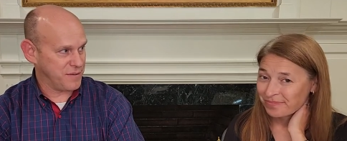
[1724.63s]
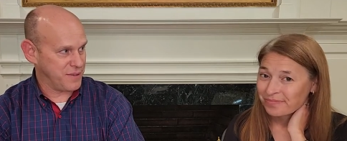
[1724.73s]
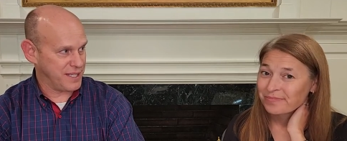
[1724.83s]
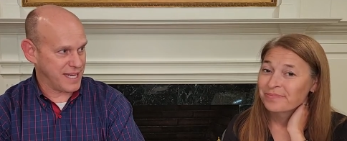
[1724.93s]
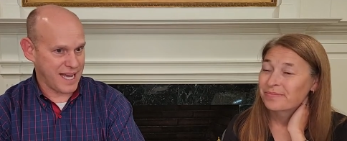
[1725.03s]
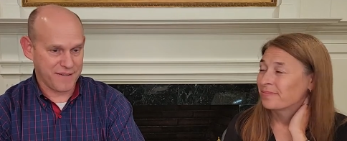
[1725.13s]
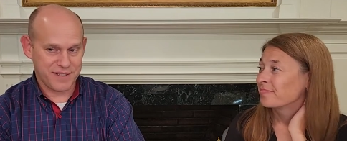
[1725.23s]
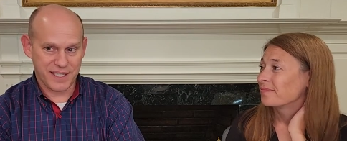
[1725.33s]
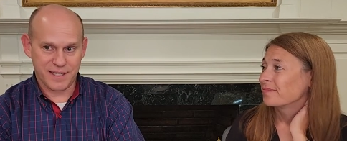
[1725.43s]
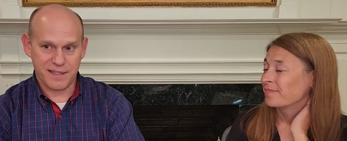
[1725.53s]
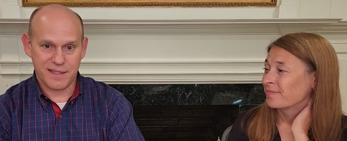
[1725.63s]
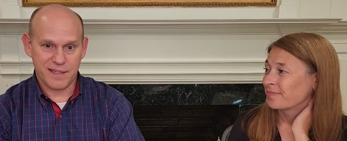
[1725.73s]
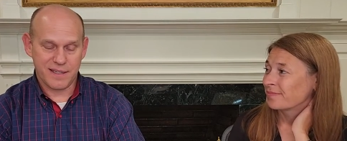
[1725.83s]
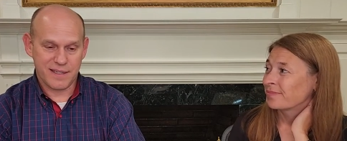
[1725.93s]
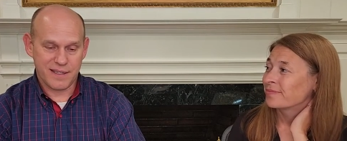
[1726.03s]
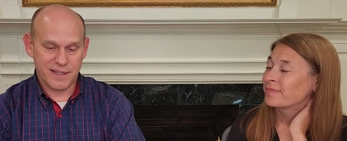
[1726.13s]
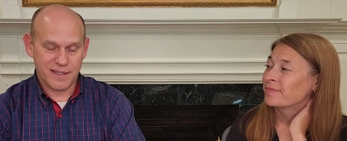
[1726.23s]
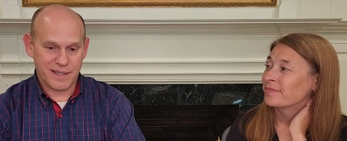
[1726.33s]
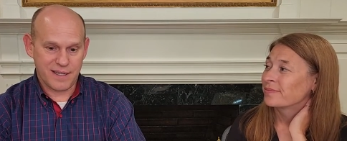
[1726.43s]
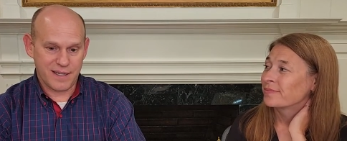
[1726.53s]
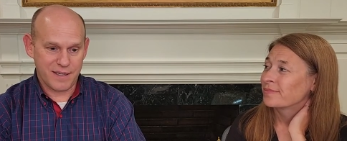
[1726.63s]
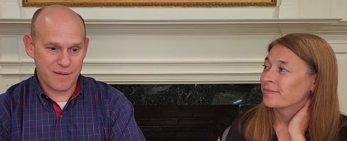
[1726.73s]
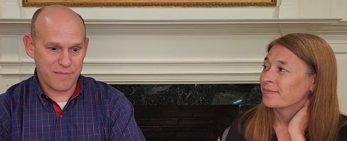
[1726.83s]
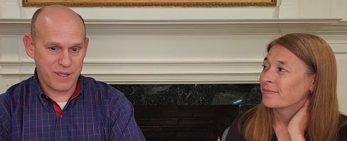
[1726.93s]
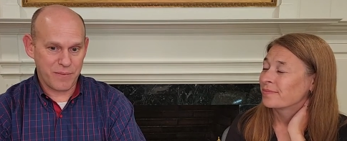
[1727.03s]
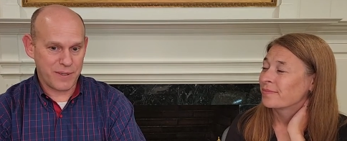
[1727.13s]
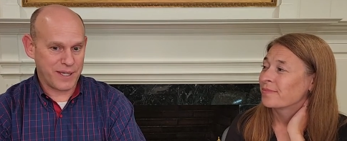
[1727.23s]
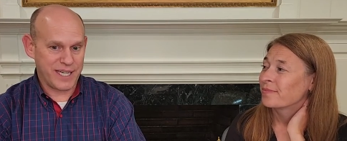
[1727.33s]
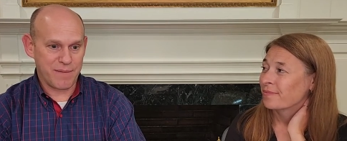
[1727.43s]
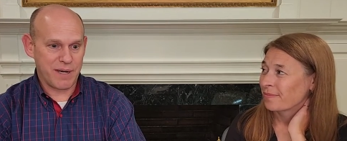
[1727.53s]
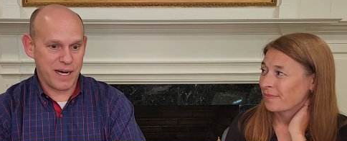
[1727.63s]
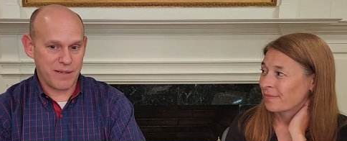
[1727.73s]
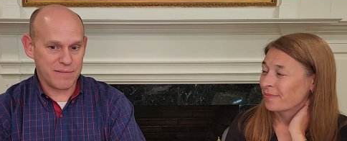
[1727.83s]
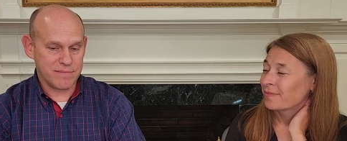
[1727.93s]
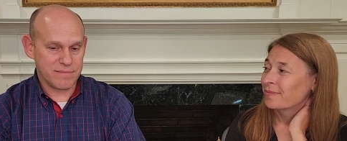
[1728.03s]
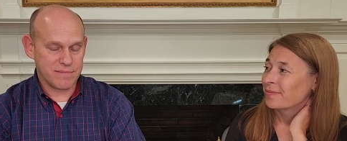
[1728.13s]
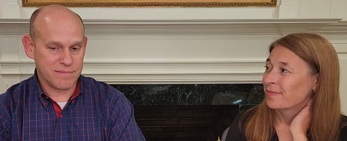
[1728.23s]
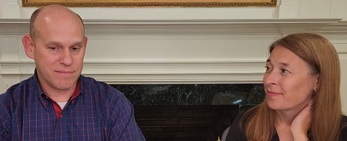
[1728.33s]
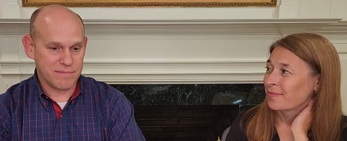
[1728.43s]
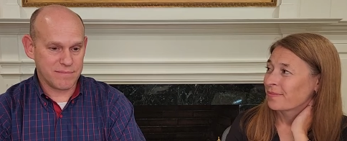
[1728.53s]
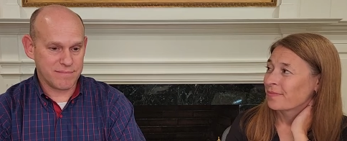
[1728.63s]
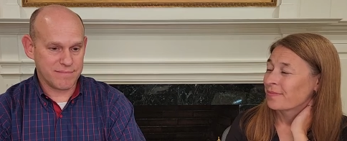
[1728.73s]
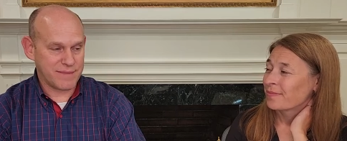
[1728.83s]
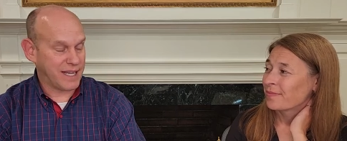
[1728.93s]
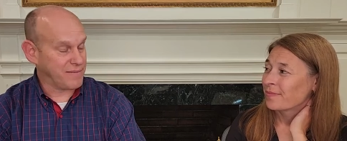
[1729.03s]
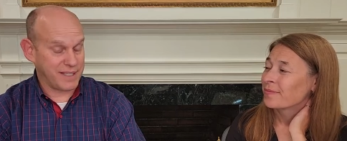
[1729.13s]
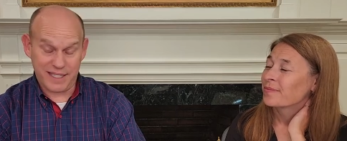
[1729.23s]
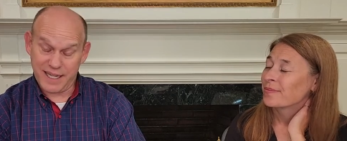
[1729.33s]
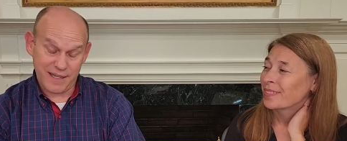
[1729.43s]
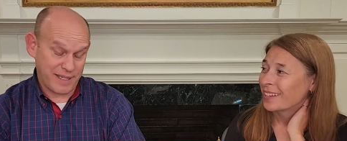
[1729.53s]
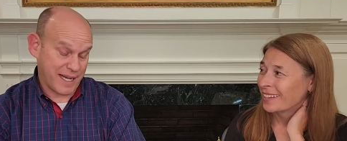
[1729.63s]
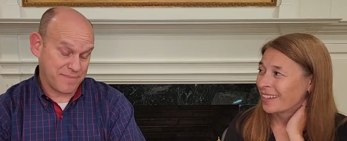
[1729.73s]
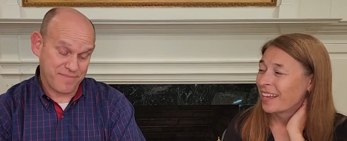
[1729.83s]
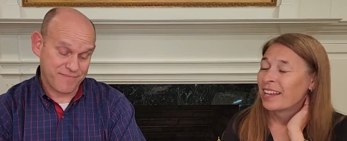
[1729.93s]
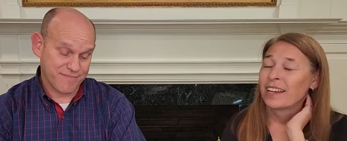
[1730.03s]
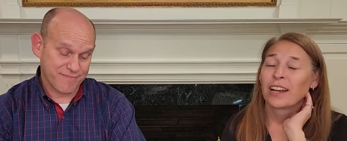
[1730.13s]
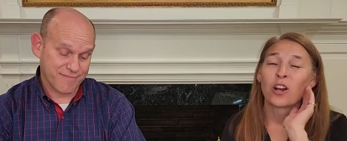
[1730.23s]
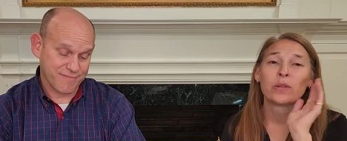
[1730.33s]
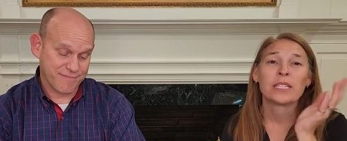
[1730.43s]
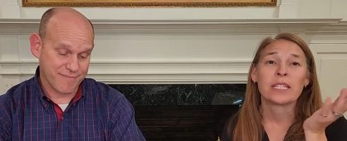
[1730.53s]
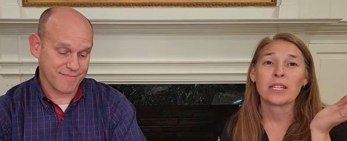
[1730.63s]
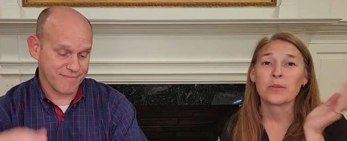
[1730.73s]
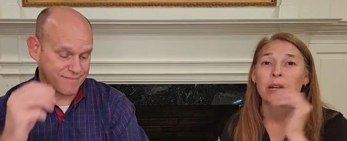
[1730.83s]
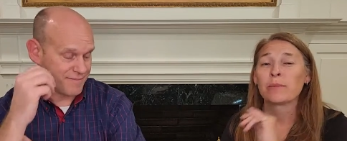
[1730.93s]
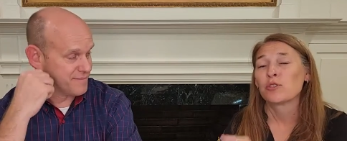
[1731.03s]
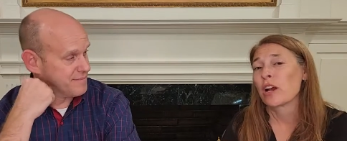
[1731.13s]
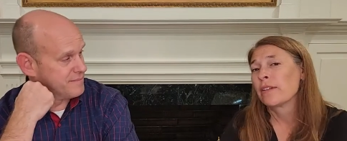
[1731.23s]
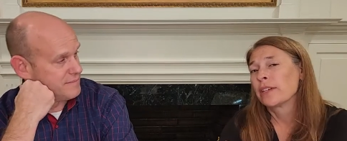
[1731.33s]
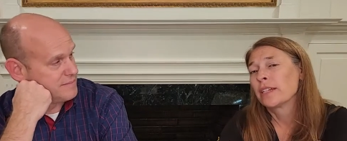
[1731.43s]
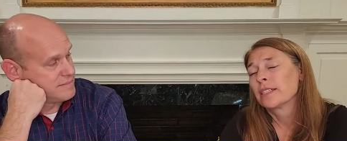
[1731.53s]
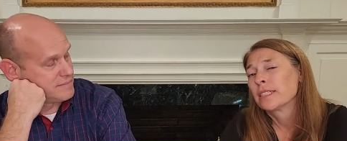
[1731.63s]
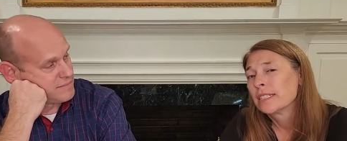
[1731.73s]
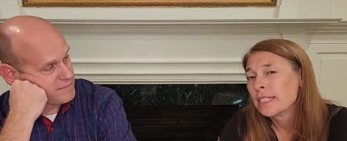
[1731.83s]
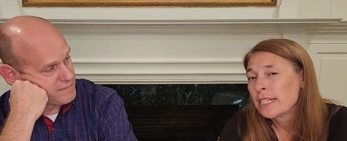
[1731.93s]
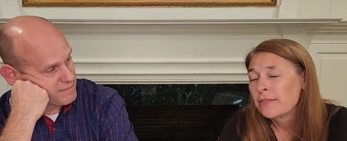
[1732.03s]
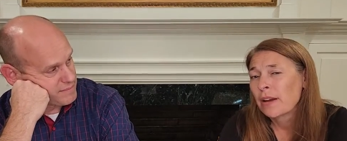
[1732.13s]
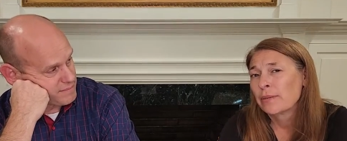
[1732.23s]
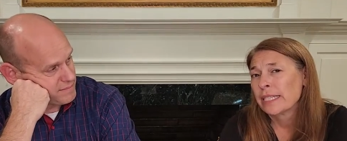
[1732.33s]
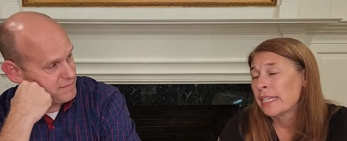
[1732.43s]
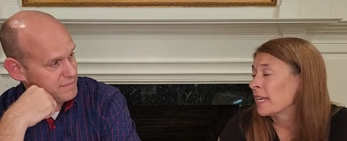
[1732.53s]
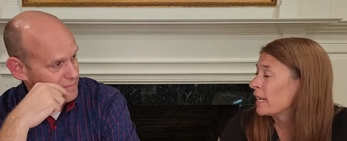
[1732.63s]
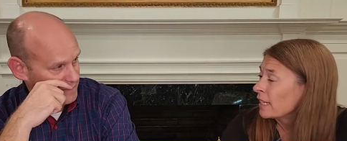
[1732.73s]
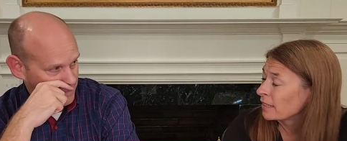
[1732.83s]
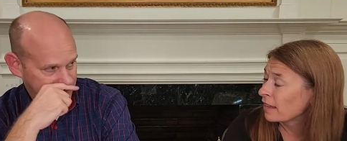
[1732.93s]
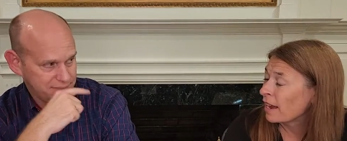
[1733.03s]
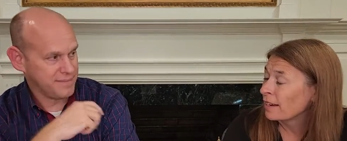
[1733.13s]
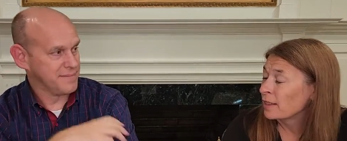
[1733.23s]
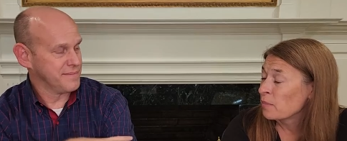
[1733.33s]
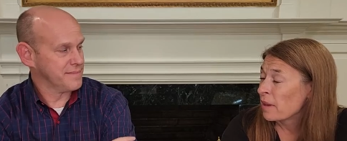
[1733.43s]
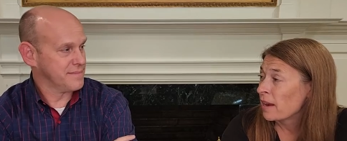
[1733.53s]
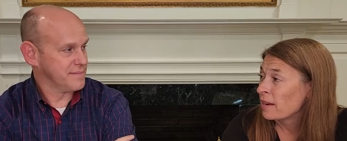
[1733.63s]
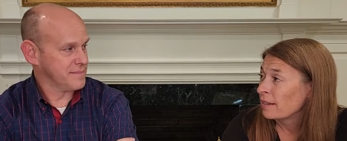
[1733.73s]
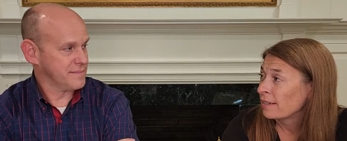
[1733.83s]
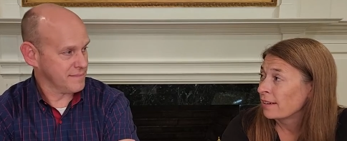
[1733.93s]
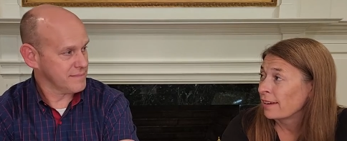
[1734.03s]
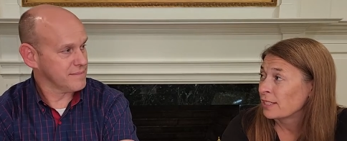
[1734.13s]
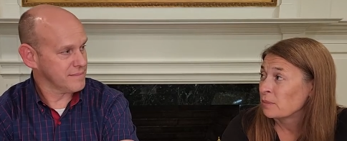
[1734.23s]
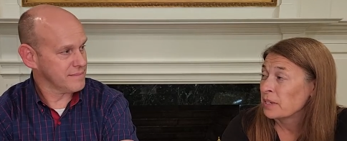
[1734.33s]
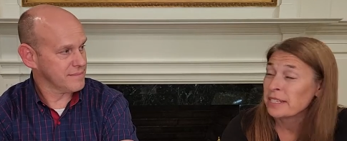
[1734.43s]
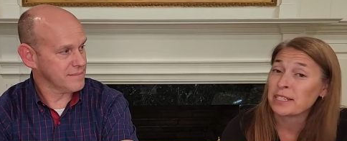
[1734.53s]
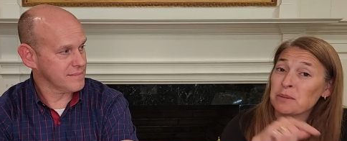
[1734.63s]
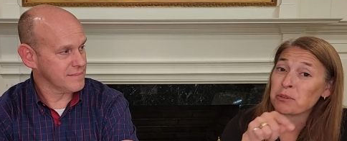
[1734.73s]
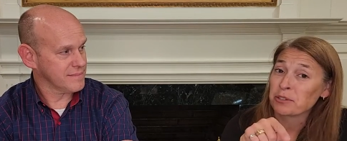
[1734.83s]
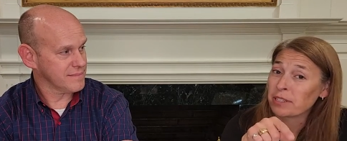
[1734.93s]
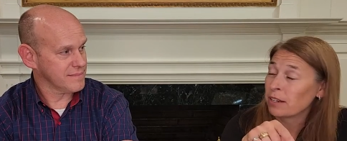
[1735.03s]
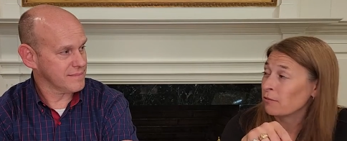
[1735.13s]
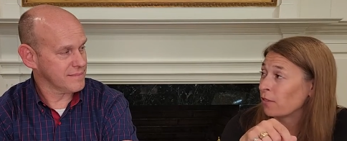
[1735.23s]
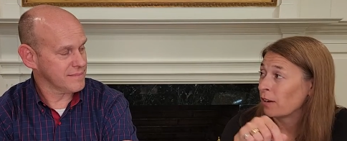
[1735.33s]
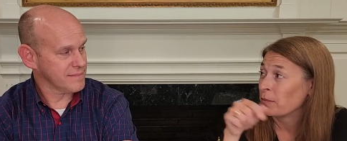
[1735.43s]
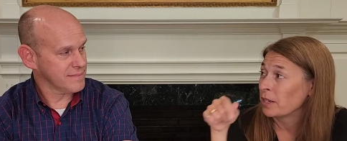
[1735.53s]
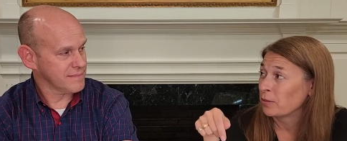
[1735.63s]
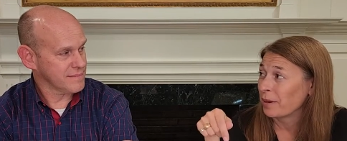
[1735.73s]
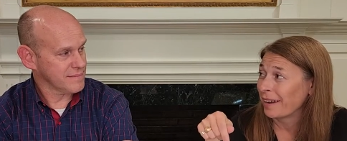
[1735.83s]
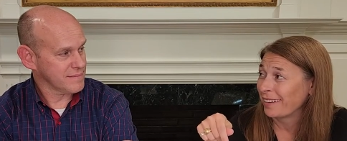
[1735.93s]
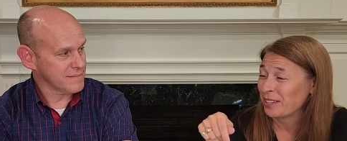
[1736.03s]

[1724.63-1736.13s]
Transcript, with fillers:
Speaker 1: You wouldn't have to uh, be worried about, yeah, yeah, yeah.
Speaker 2: I always think mm. when I'm driving, if I was standing in the line at the bank, could I speak to the person in front of me the way I